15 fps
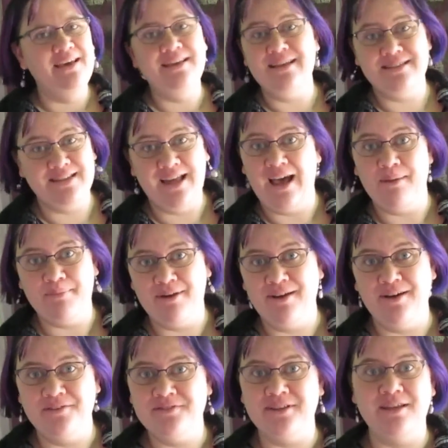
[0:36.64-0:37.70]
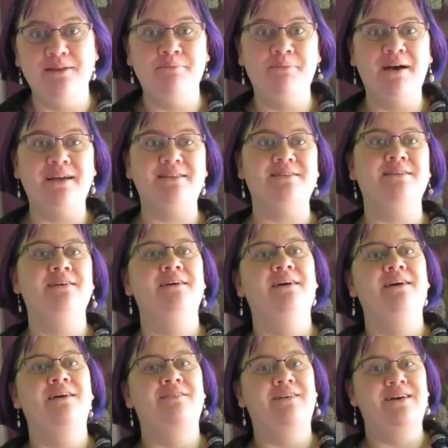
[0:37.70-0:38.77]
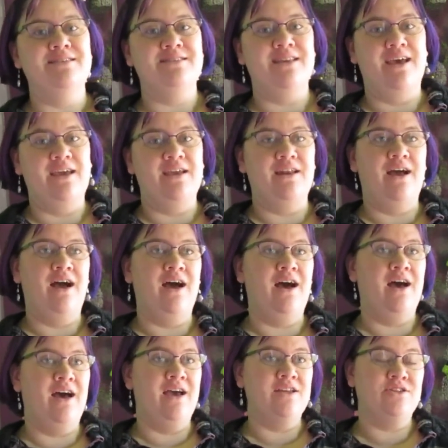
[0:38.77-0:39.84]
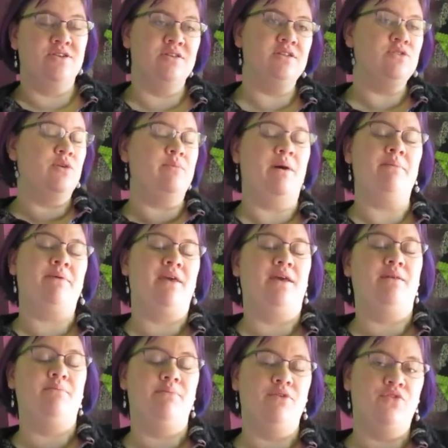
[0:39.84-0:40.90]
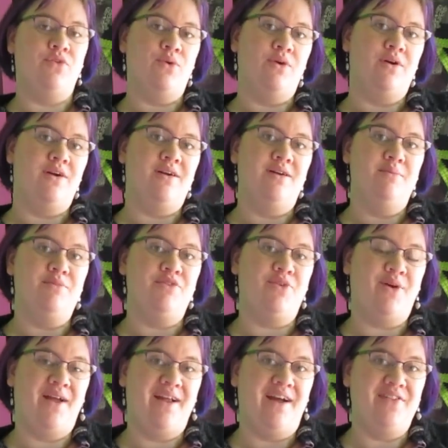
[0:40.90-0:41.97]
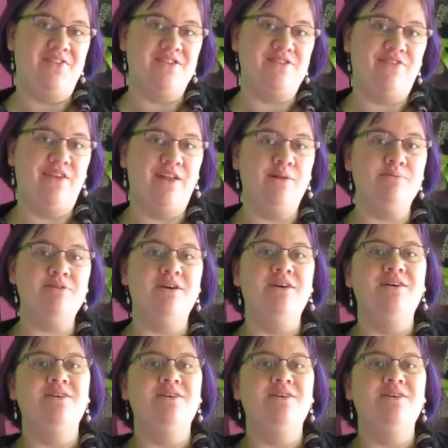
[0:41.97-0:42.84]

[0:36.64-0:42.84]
Doesn't happen often. But last night I turned into a pumpkin before before I got this filmed.